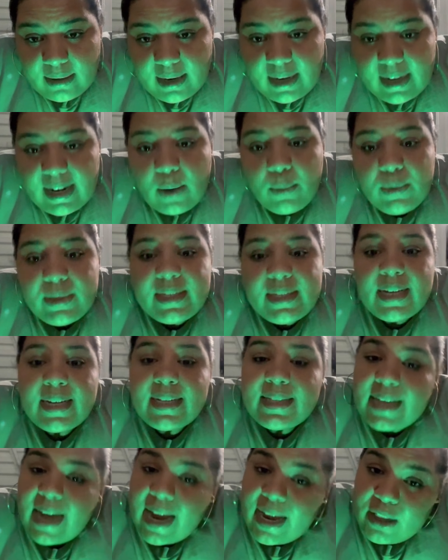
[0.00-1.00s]
And I would
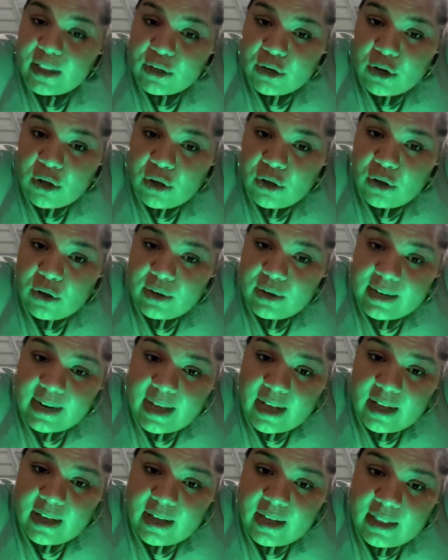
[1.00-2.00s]
take Tylenol and
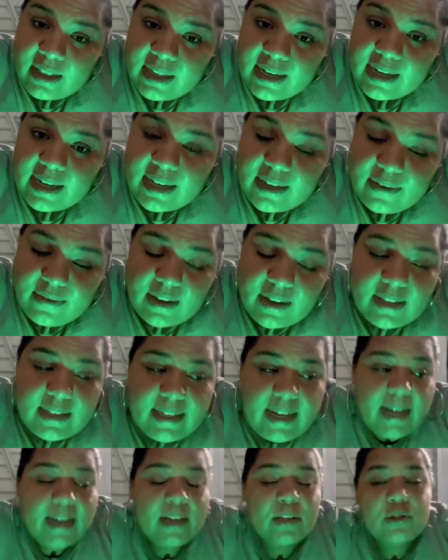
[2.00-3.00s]
Aleve, and
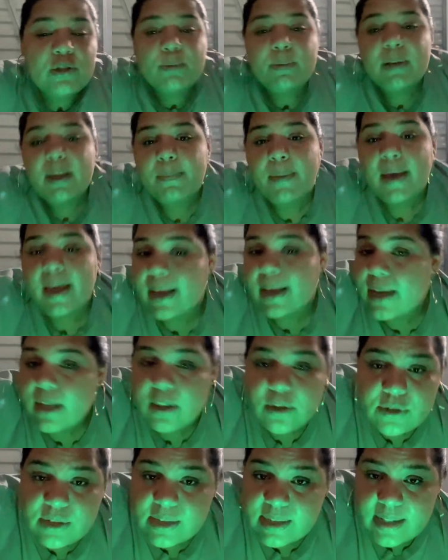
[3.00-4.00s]
taking too many
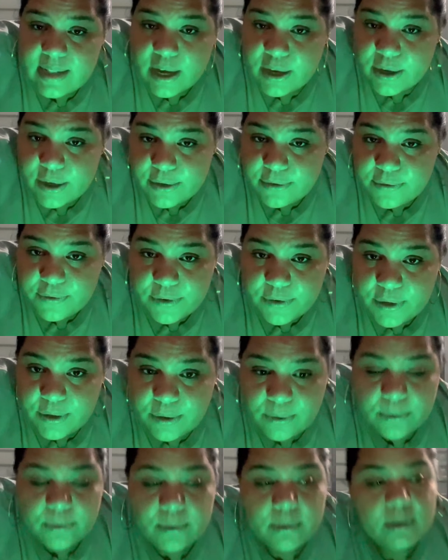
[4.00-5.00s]
painkillers is not good for
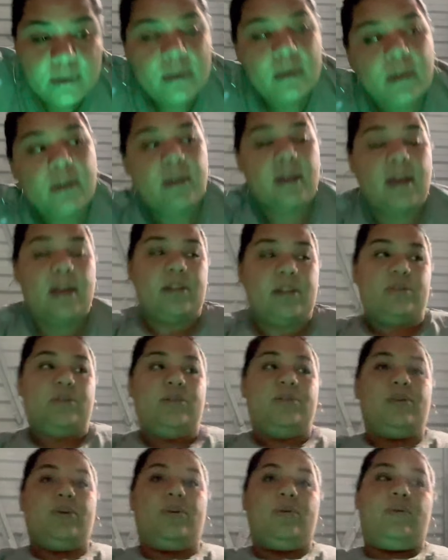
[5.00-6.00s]
you. And
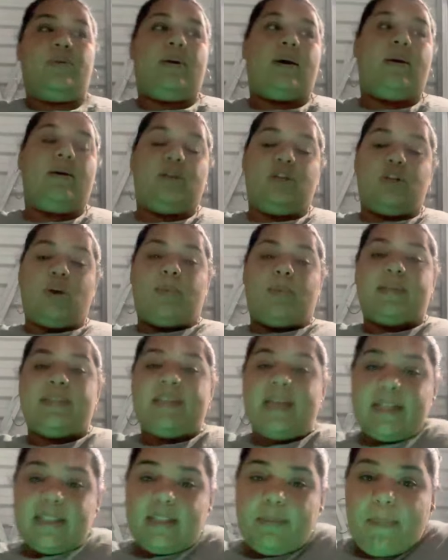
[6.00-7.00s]
so, you know, I would
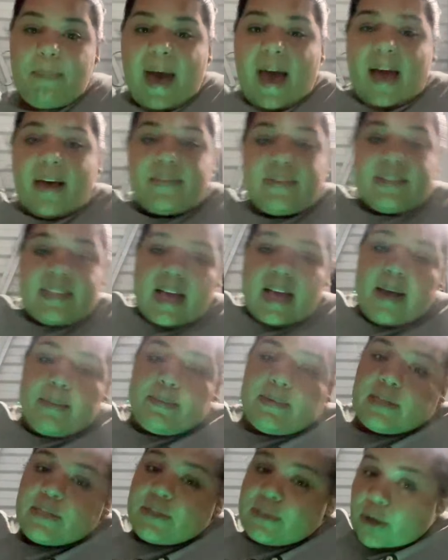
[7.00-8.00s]
take the baths, the
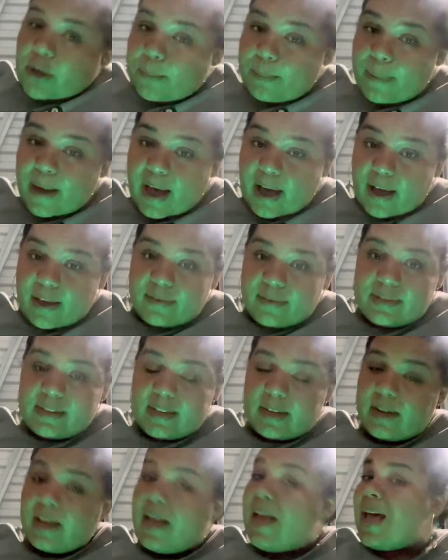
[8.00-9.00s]
Epsom salt baths,
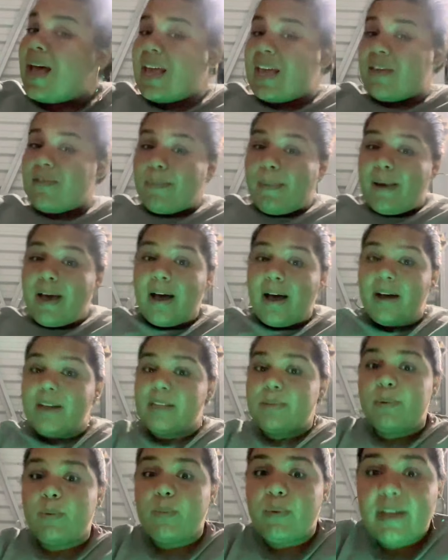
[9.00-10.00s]
and even my
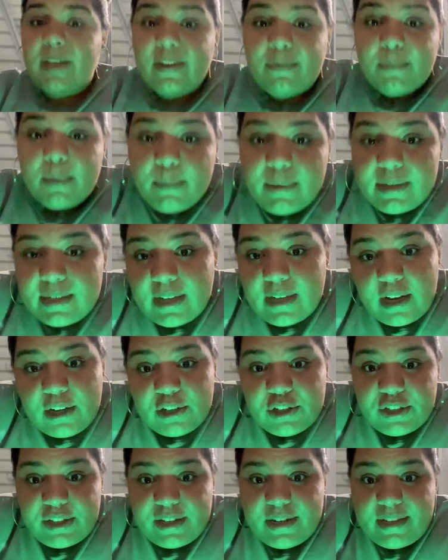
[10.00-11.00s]
husband would give me
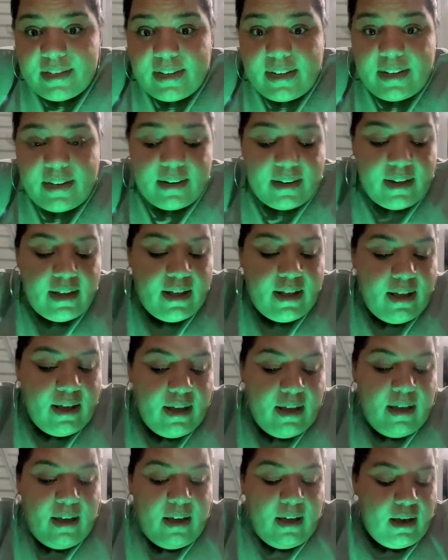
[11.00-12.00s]
massages, and
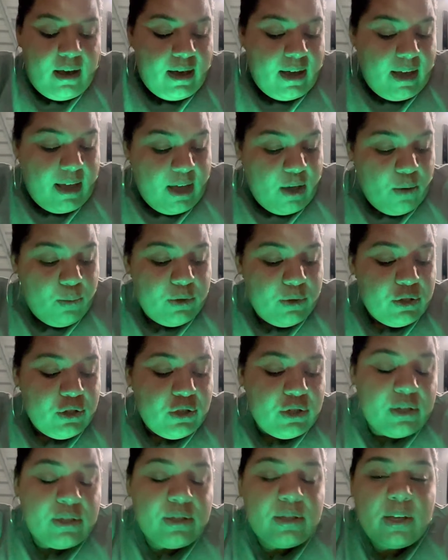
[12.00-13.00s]
it was
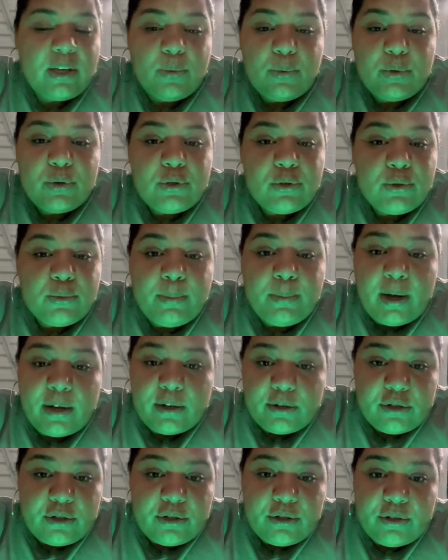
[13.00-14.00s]
too
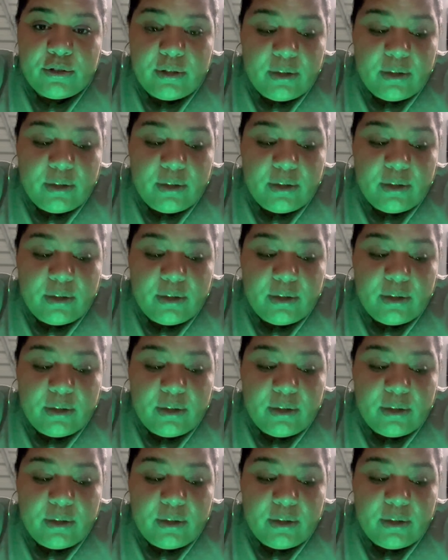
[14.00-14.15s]
much.